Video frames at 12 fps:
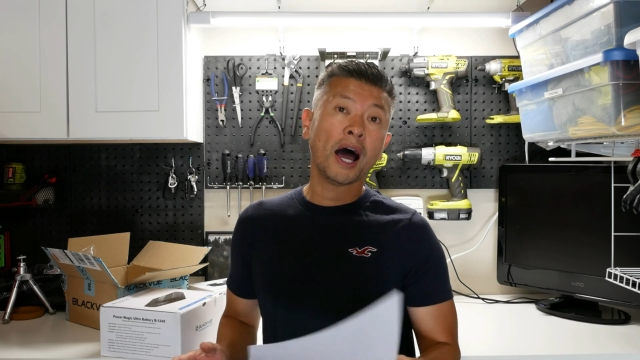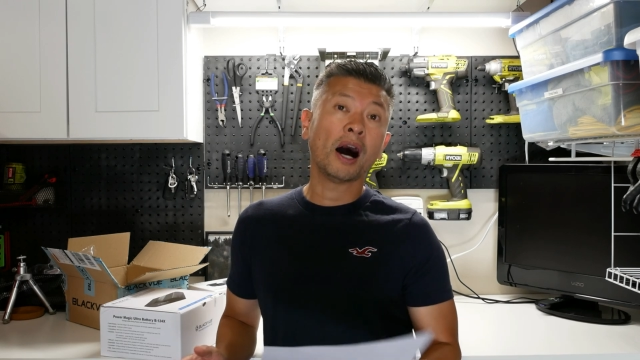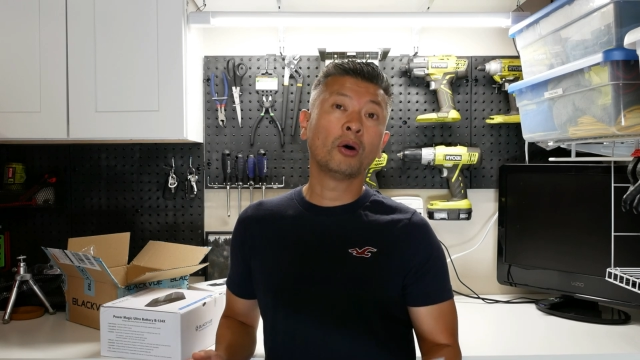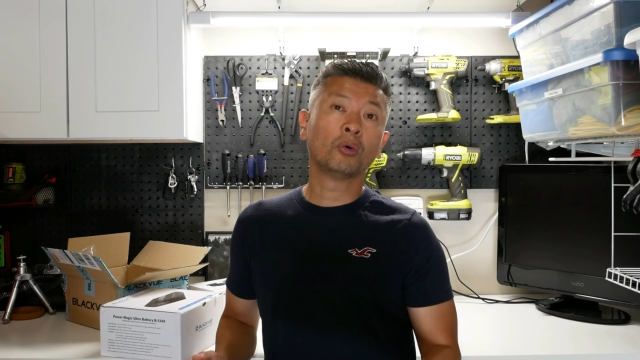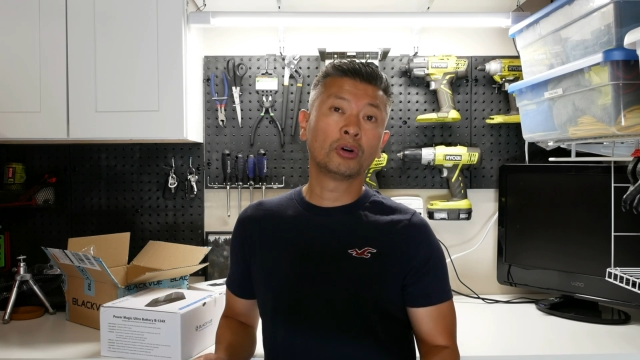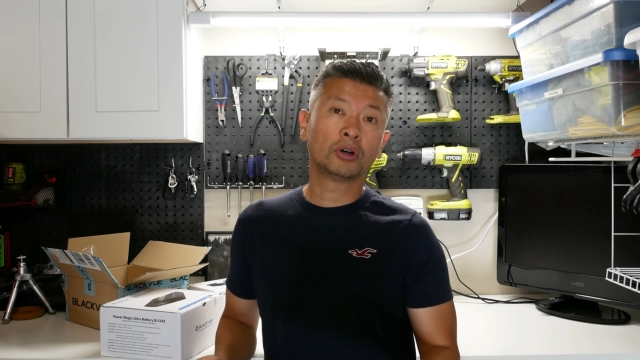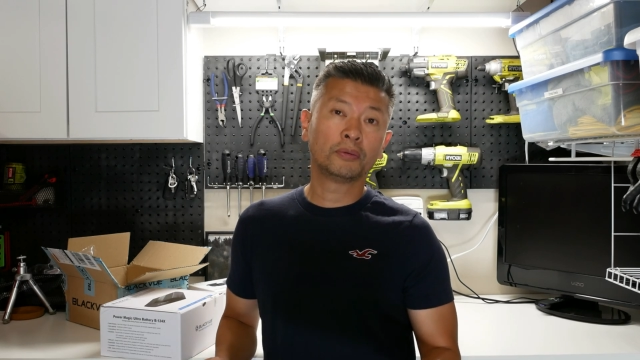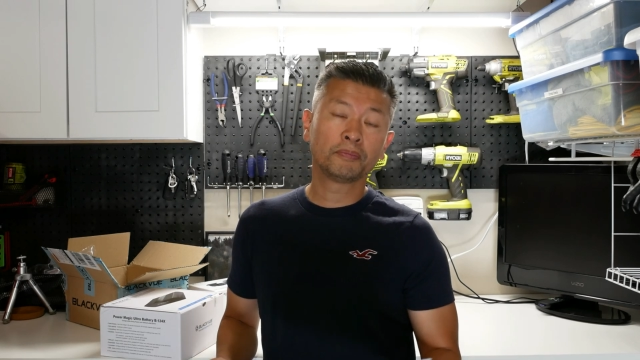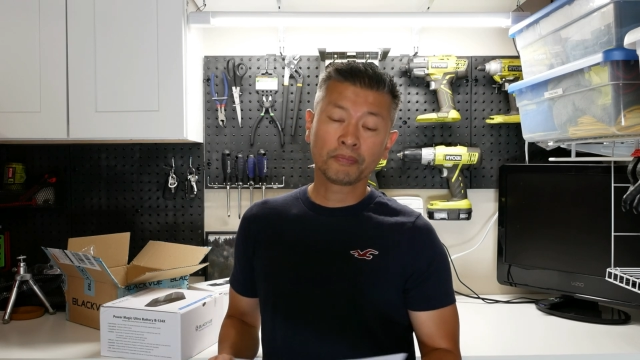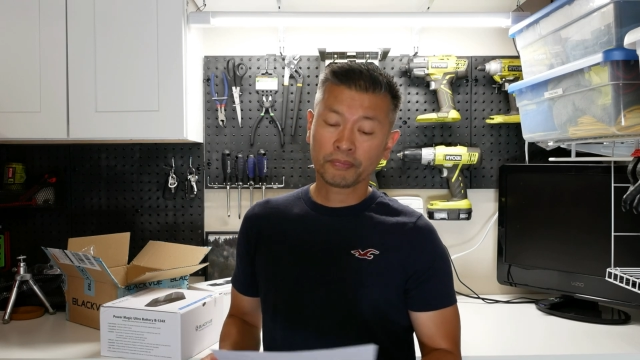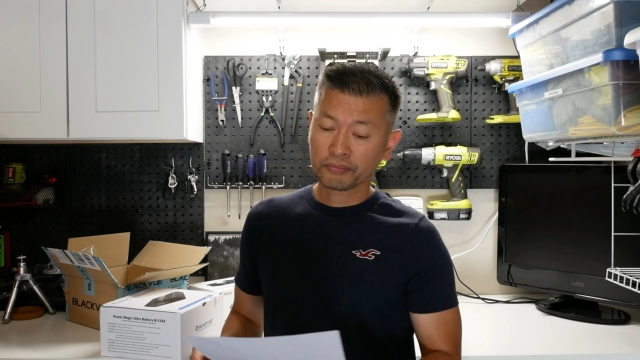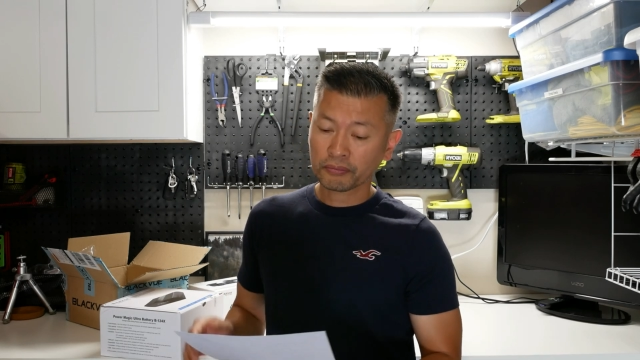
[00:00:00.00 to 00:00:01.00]
hour
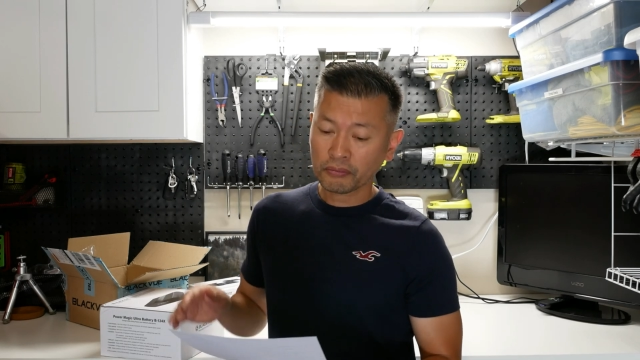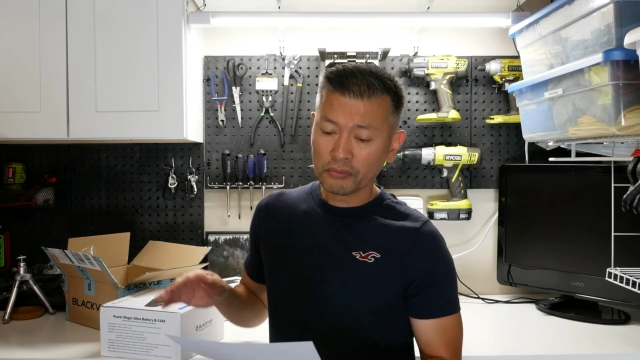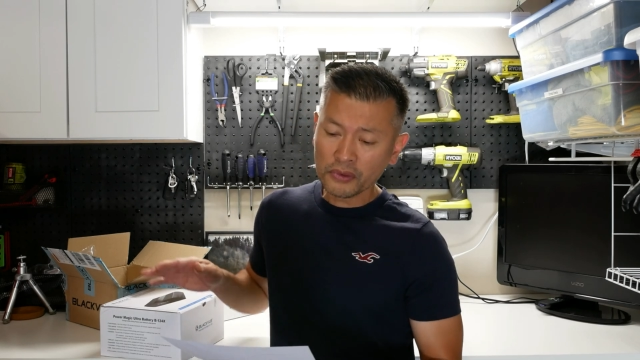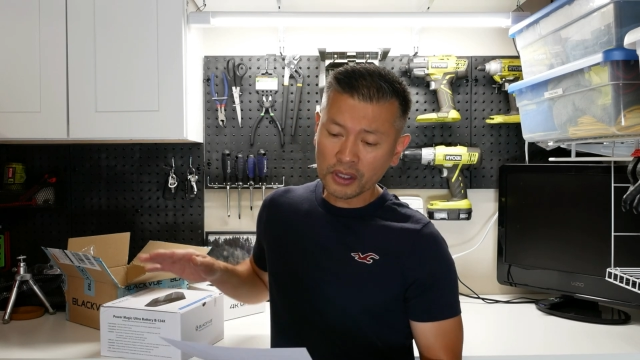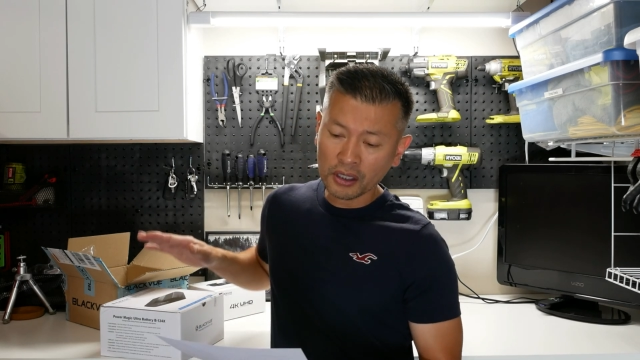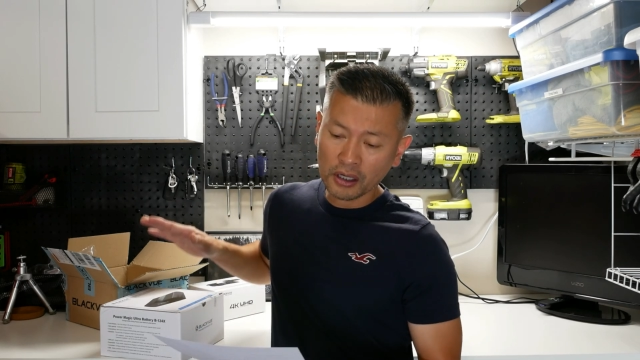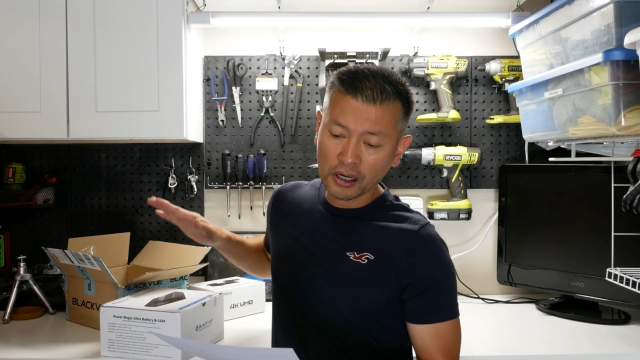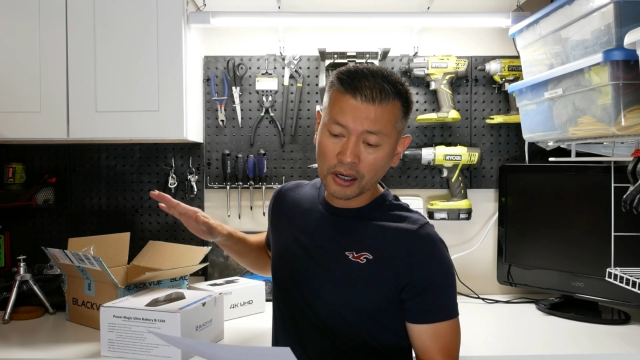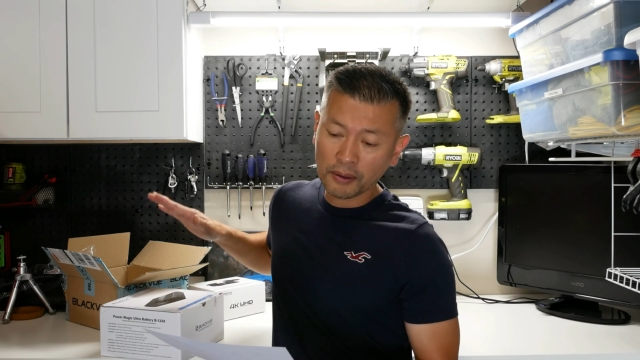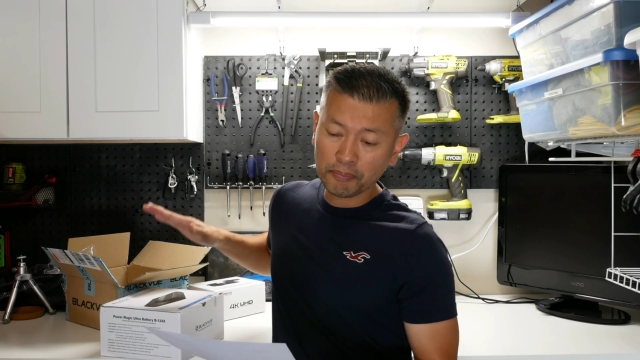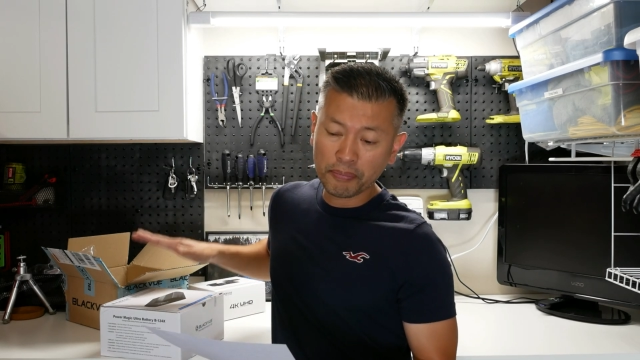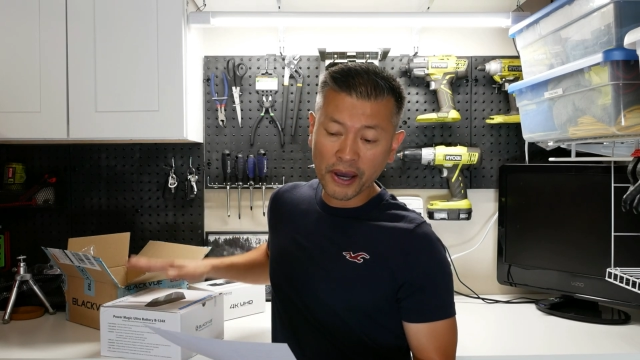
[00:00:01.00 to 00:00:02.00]

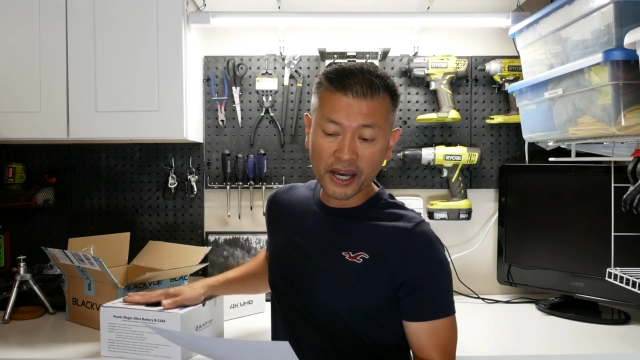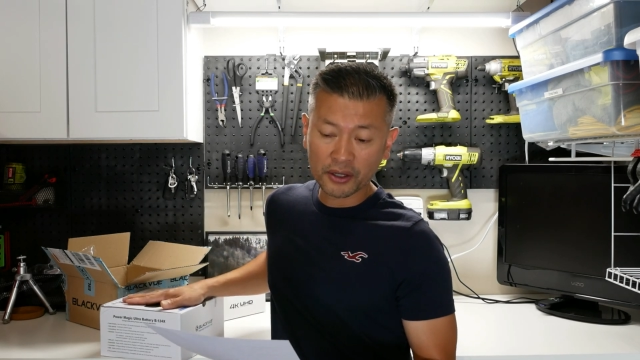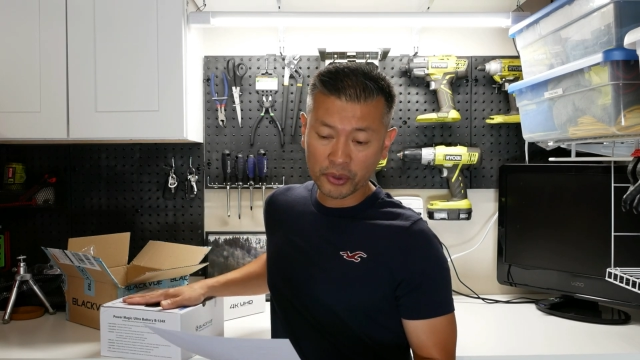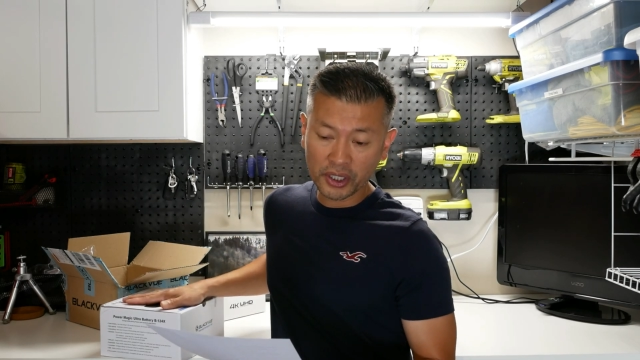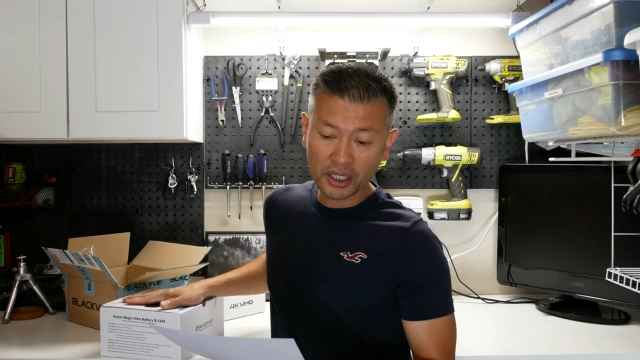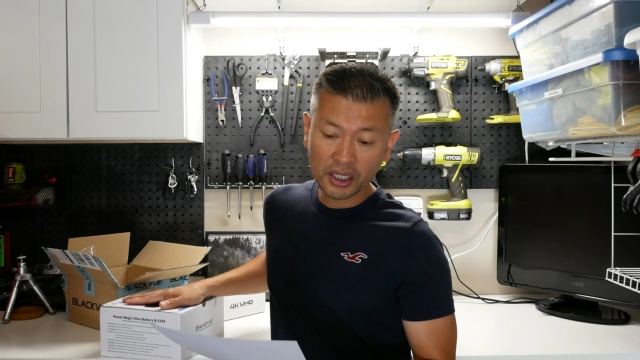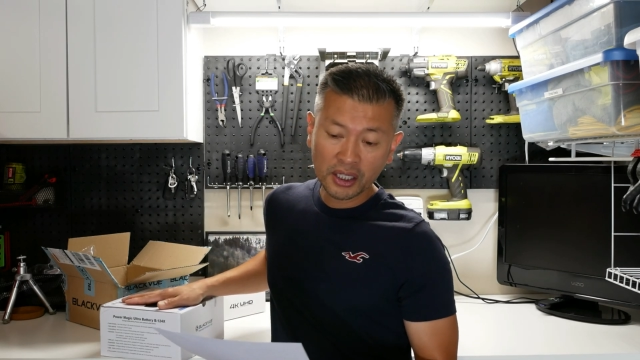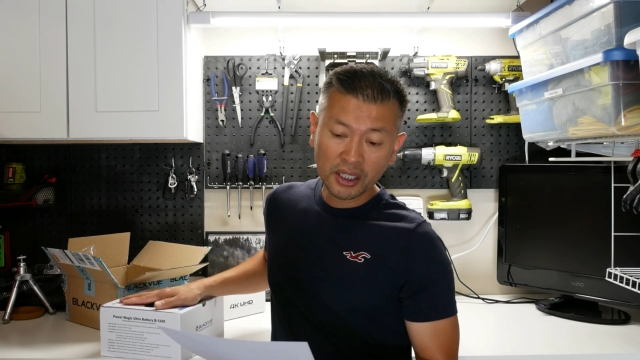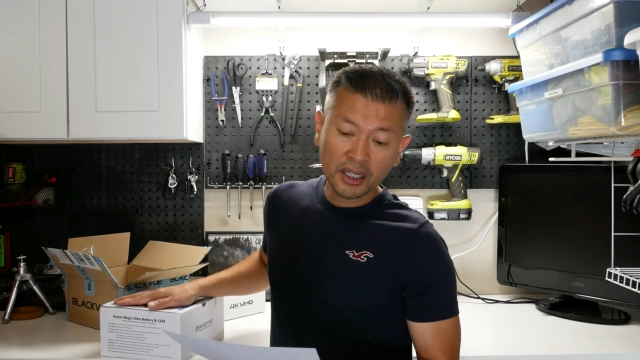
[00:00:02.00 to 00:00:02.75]
battery